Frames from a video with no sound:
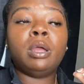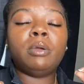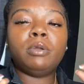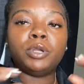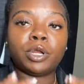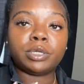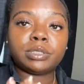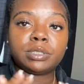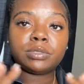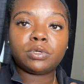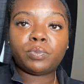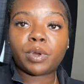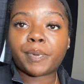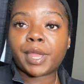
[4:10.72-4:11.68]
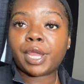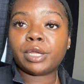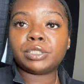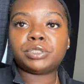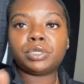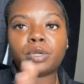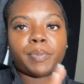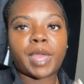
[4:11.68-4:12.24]
nursing school prepares
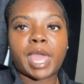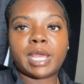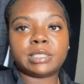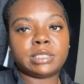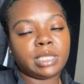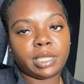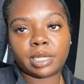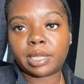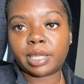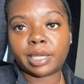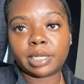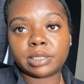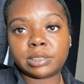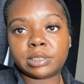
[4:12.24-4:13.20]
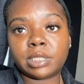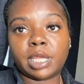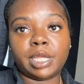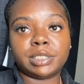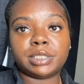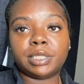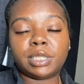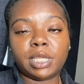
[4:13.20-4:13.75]
you to pass the NCLEX
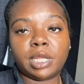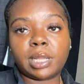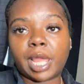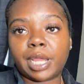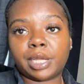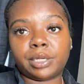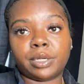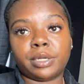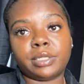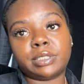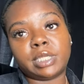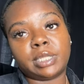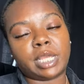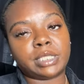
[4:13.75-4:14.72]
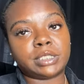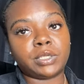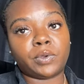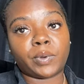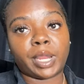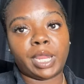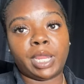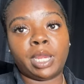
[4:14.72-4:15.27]
and to think like a nurse, and that's
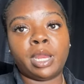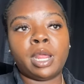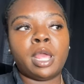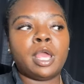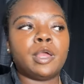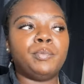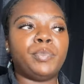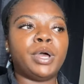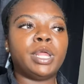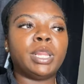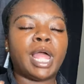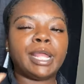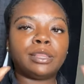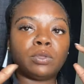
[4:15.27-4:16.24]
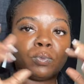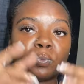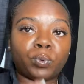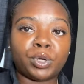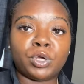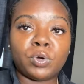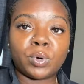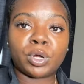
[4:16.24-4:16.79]
great but like the
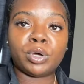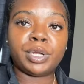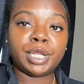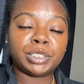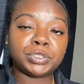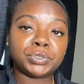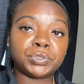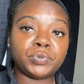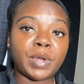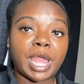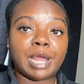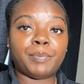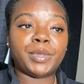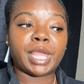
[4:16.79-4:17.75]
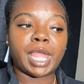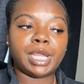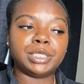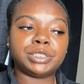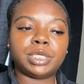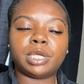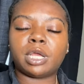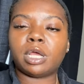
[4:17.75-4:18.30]
real world and true
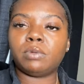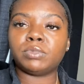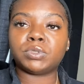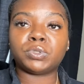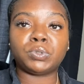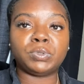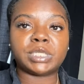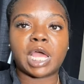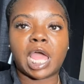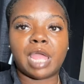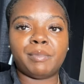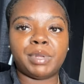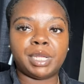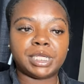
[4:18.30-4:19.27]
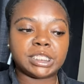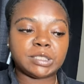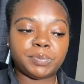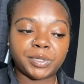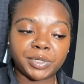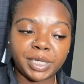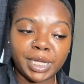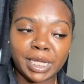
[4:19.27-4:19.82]
application comes through time and
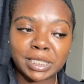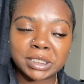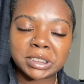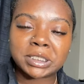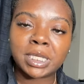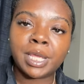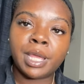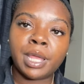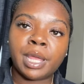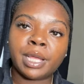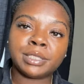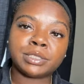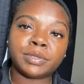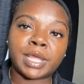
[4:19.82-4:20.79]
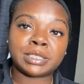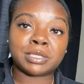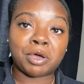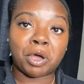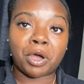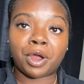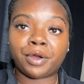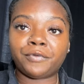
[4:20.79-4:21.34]
experience and so that's
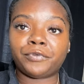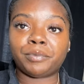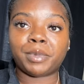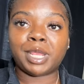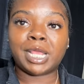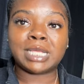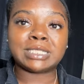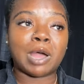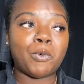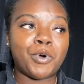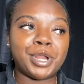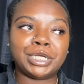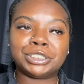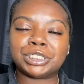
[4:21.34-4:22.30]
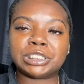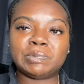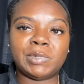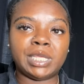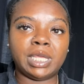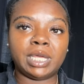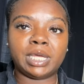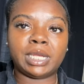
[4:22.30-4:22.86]
hard for me because i want to just be
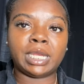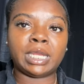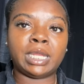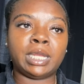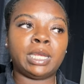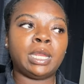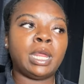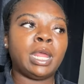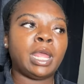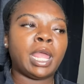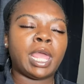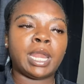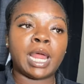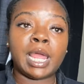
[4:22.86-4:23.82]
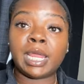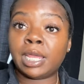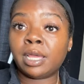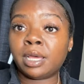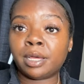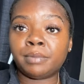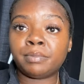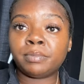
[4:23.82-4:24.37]
good at it and i
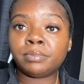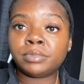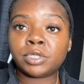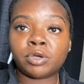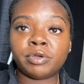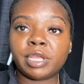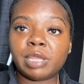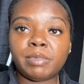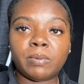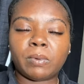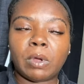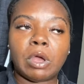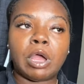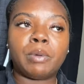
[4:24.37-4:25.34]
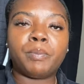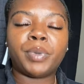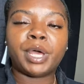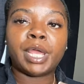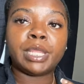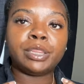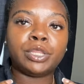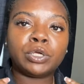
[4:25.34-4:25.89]
am don't get me wrong
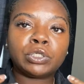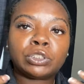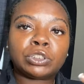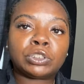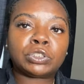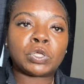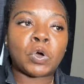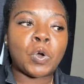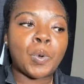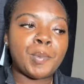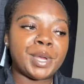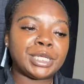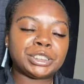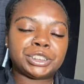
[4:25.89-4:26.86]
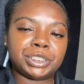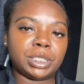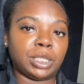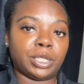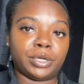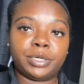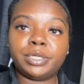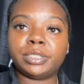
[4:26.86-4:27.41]
but there's so much to
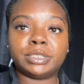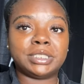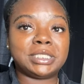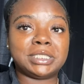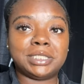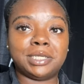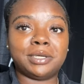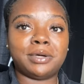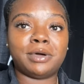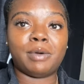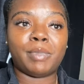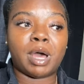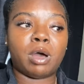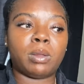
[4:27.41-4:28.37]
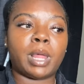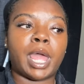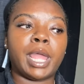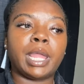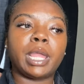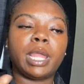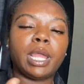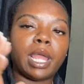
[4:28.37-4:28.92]
learn still about like
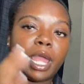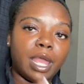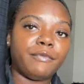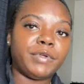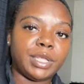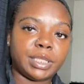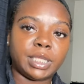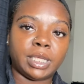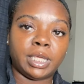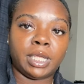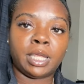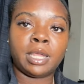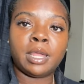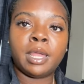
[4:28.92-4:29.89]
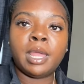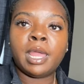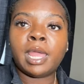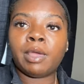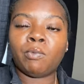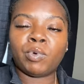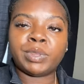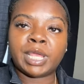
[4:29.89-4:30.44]
everything
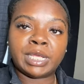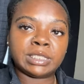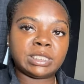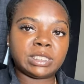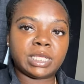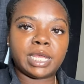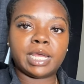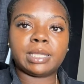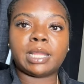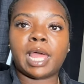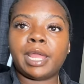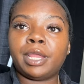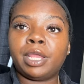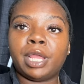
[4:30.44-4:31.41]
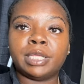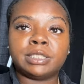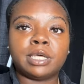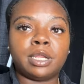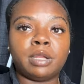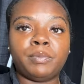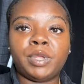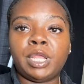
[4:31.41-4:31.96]
and when they said like it's
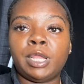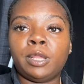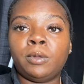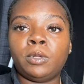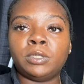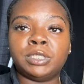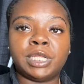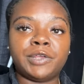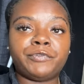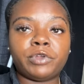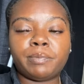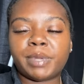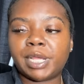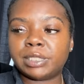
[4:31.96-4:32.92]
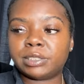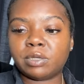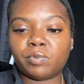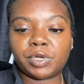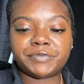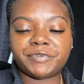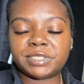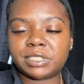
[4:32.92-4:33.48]
going to be different based on
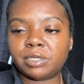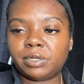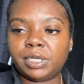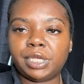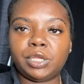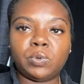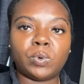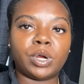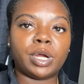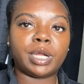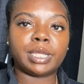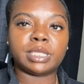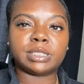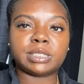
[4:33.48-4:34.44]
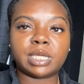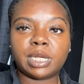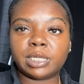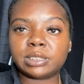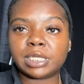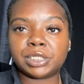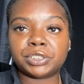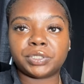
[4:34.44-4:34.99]
which facility you work and the settings
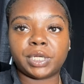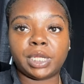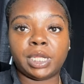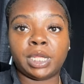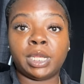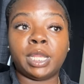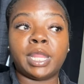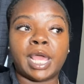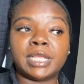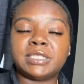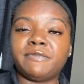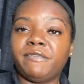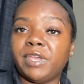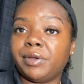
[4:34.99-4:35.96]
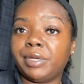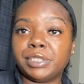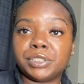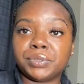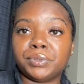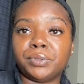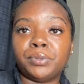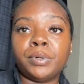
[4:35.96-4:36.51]
that you're in that's very
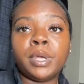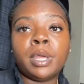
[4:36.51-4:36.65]
true